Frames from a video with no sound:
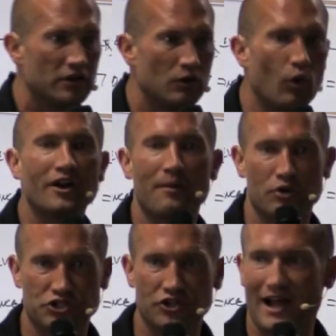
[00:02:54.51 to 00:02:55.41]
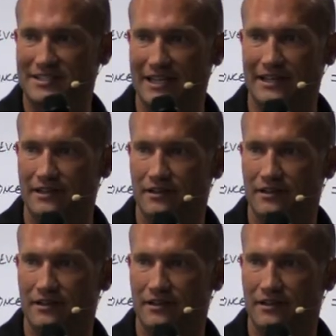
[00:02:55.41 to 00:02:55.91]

What number did you guys get?